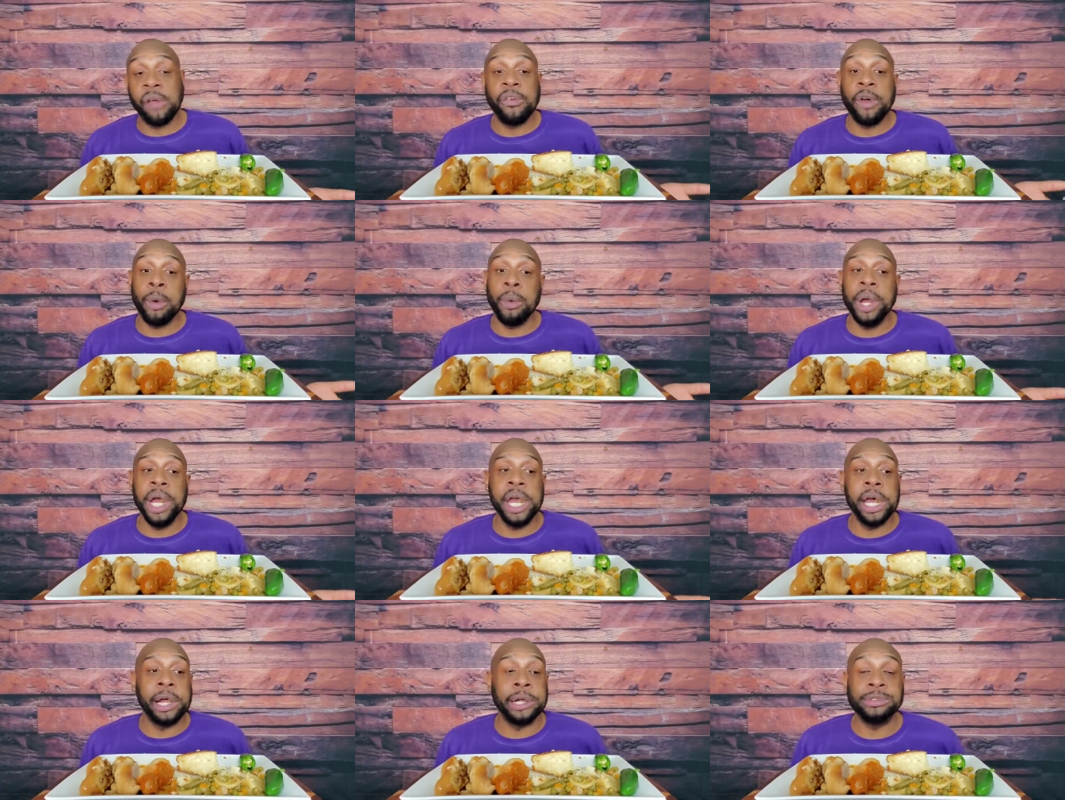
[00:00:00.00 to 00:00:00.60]
For
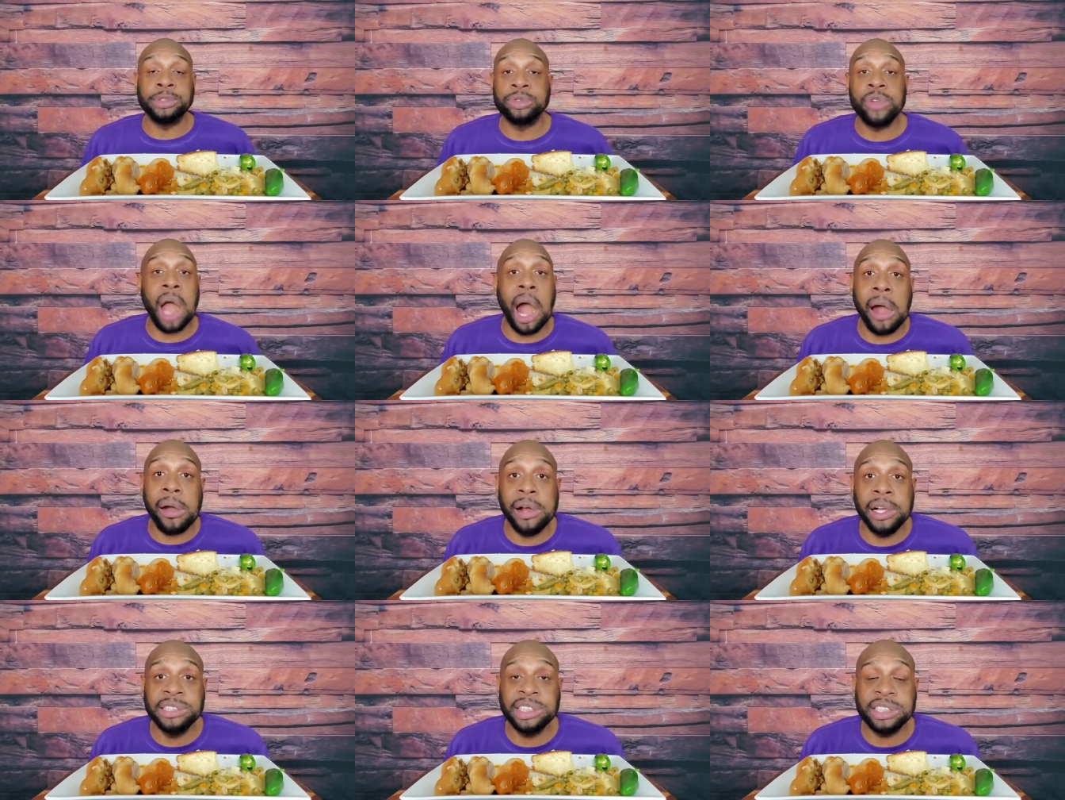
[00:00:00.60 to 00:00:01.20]
real.
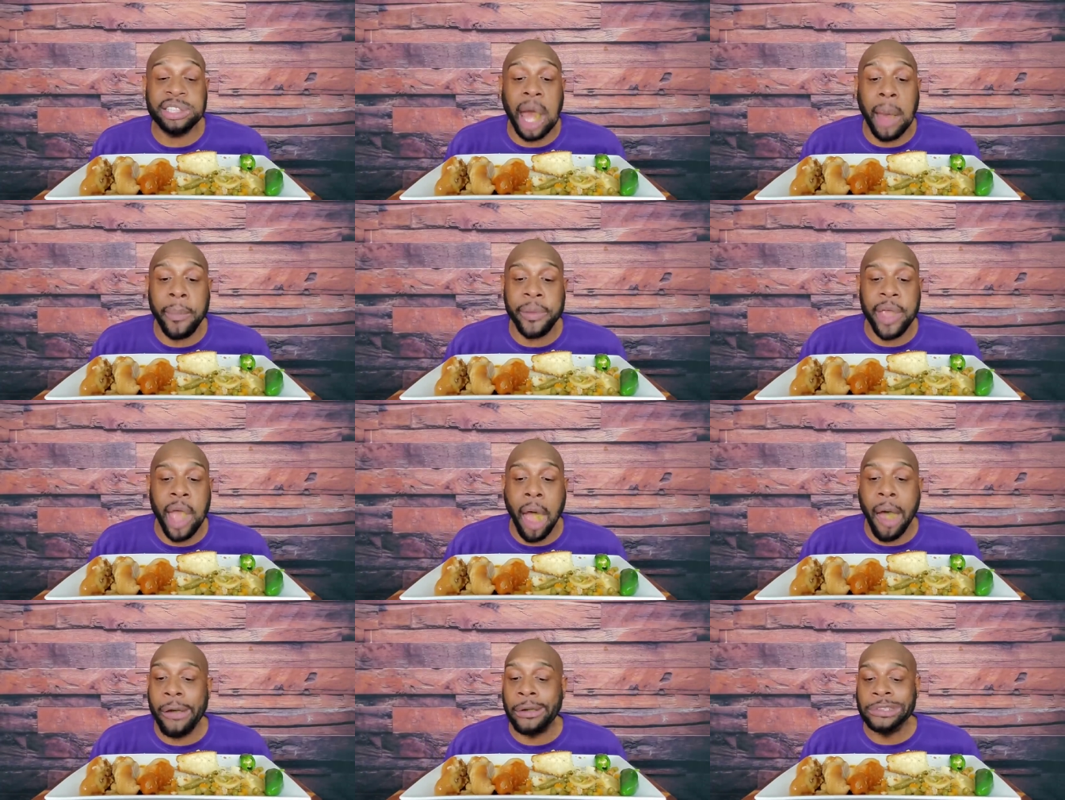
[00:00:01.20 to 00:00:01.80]
I couldn't stop
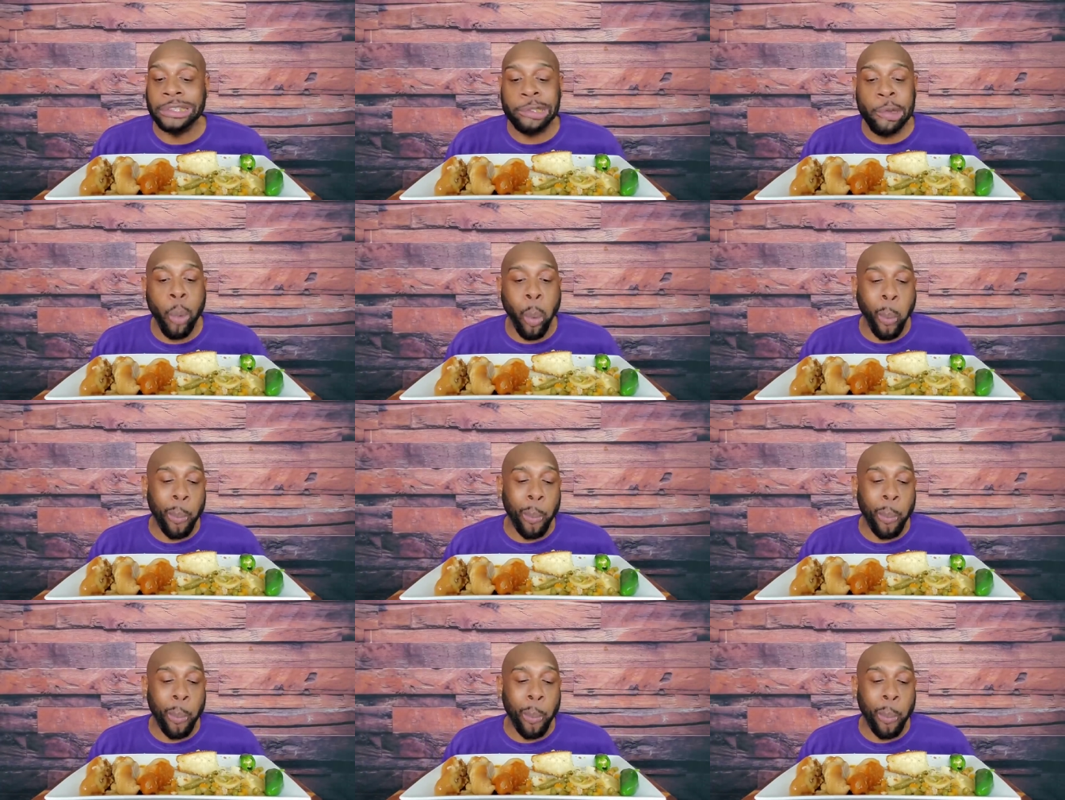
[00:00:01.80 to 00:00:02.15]
it, y'all.